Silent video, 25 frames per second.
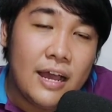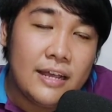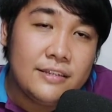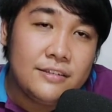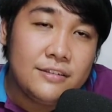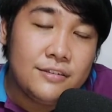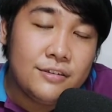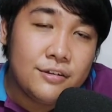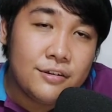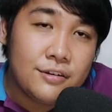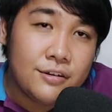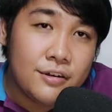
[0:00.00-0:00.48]

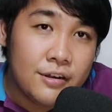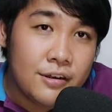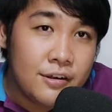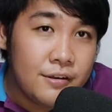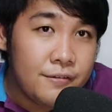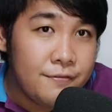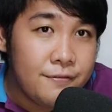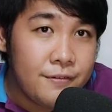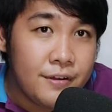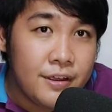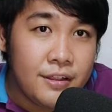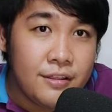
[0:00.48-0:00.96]
your
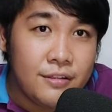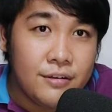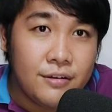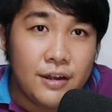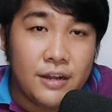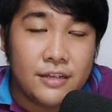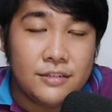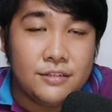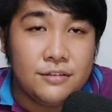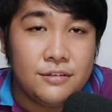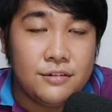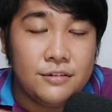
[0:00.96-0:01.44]
girlfriend or
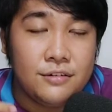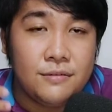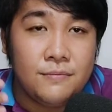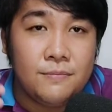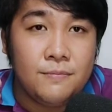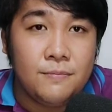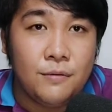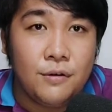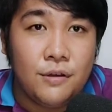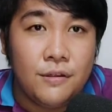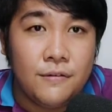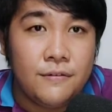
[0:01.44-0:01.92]
as your
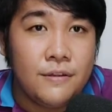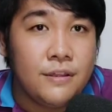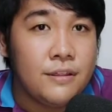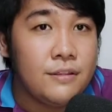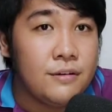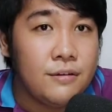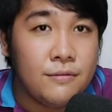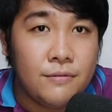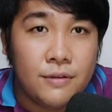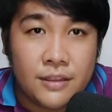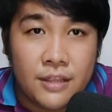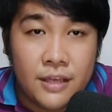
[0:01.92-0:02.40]
boyfriend
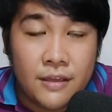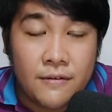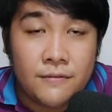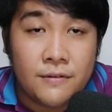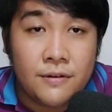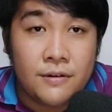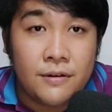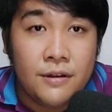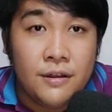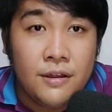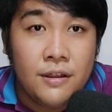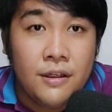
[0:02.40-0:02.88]
or
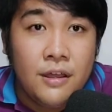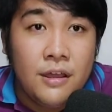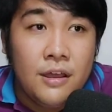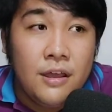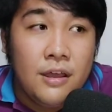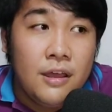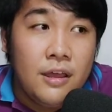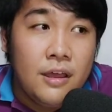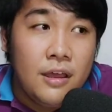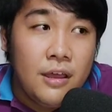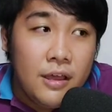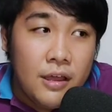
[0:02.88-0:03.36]
whatever,
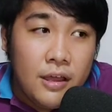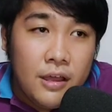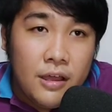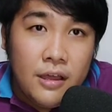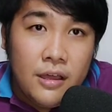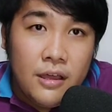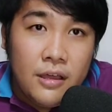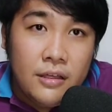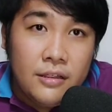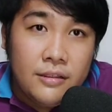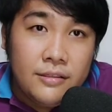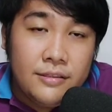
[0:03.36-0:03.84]

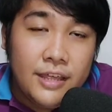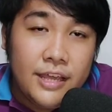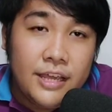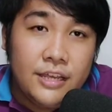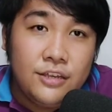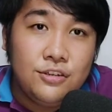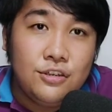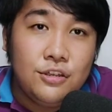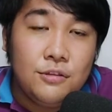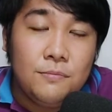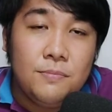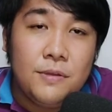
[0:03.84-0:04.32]
they
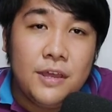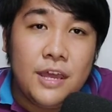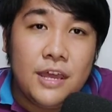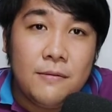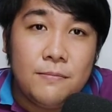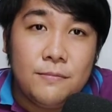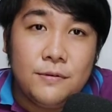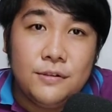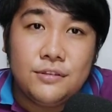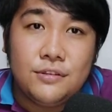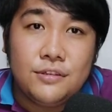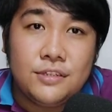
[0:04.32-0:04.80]
should be
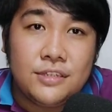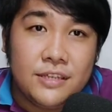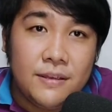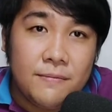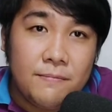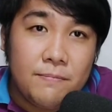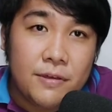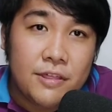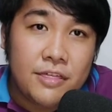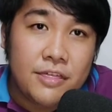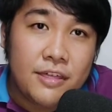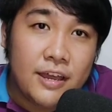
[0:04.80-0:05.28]
able to
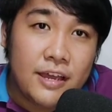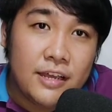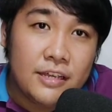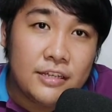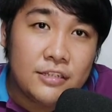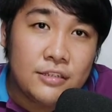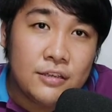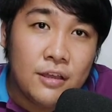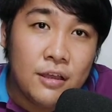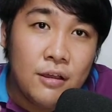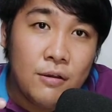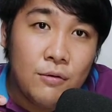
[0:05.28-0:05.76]

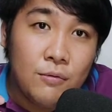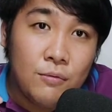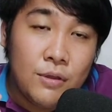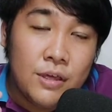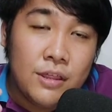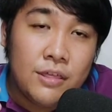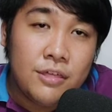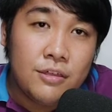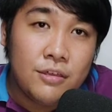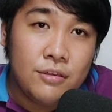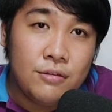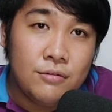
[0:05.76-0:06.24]
sympathize
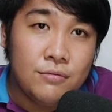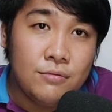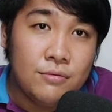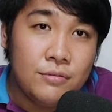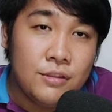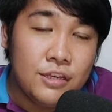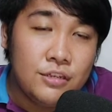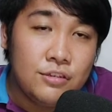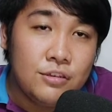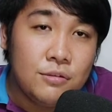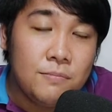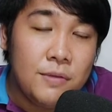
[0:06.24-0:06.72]
with you.
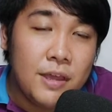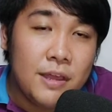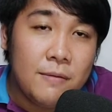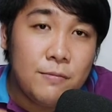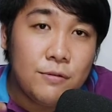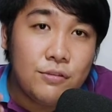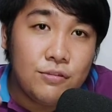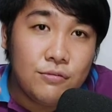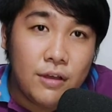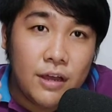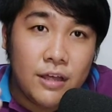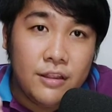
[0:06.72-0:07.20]
They should be able
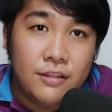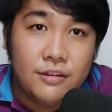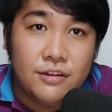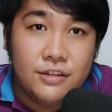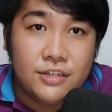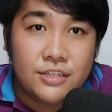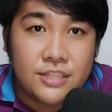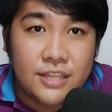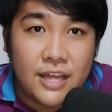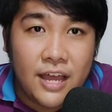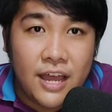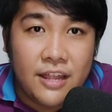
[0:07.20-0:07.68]
to
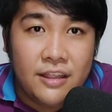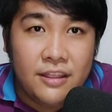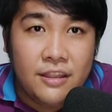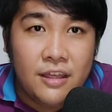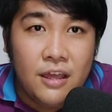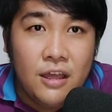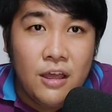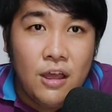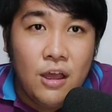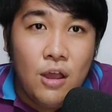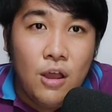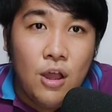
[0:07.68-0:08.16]
understand
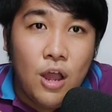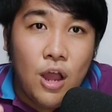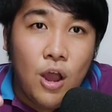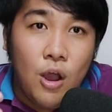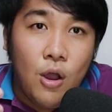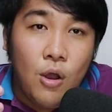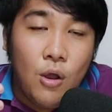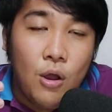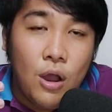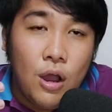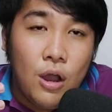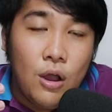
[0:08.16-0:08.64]

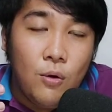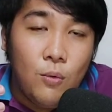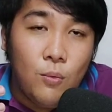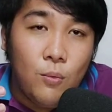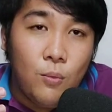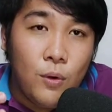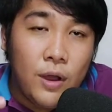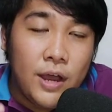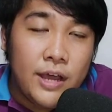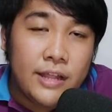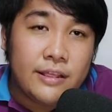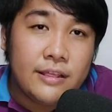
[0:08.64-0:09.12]

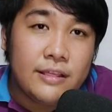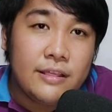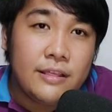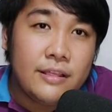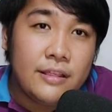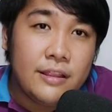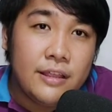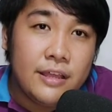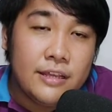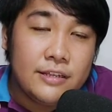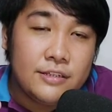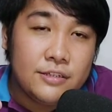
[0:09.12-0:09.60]
what
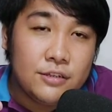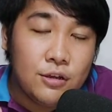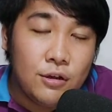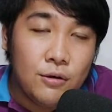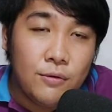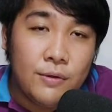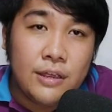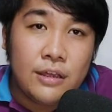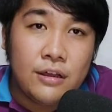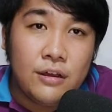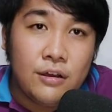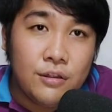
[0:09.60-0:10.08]
is
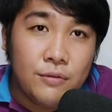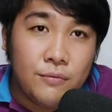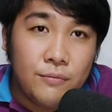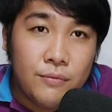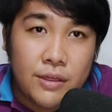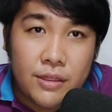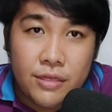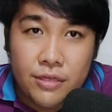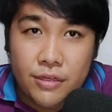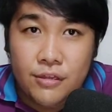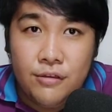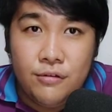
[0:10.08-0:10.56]
going on
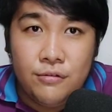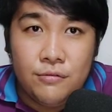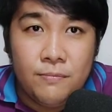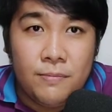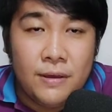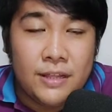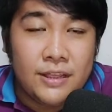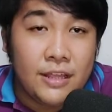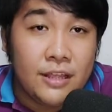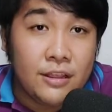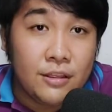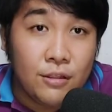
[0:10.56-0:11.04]
with you.
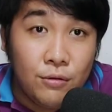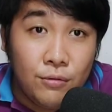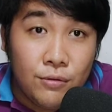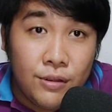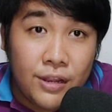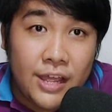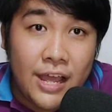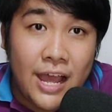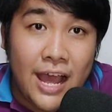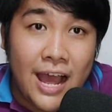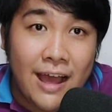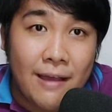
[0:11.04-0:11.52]
But it
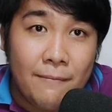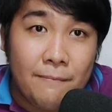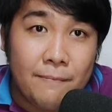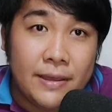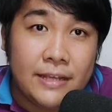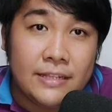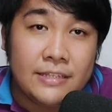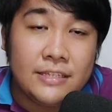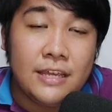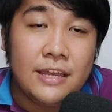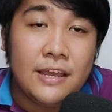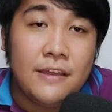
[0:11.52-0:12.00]
only
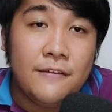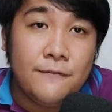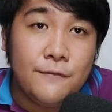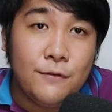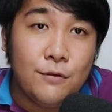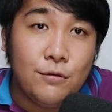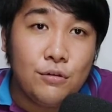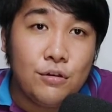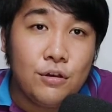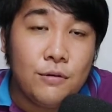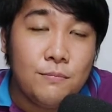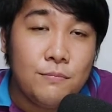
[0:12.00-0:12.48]
happens if
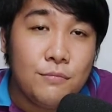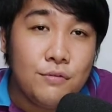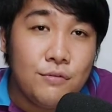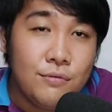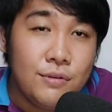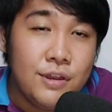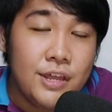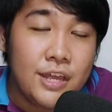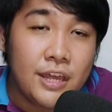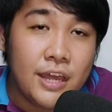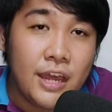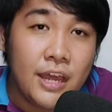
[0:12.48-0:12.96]
you
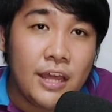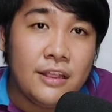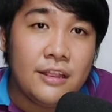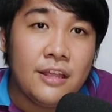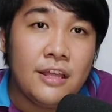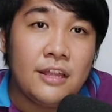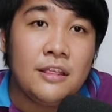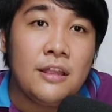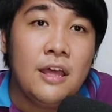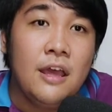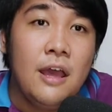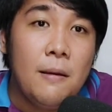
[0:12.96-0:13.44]
communicate
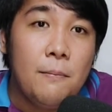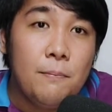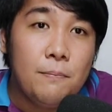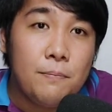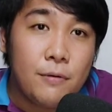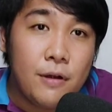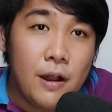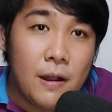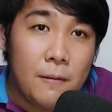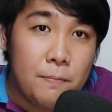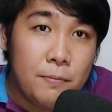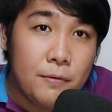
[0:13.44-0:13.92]
it
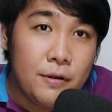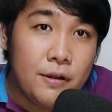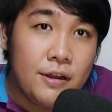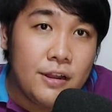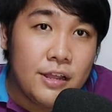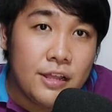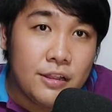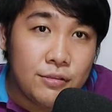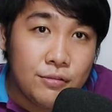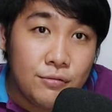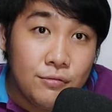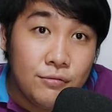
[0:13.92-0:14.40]

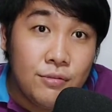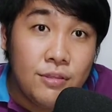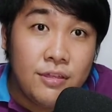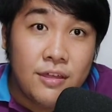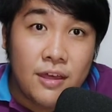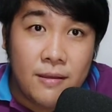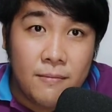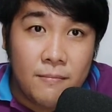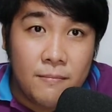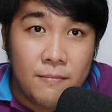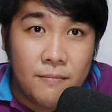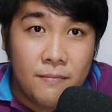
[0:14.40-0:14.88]
properly to
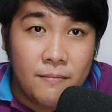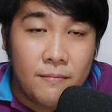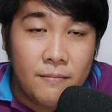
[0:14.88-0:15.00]
them.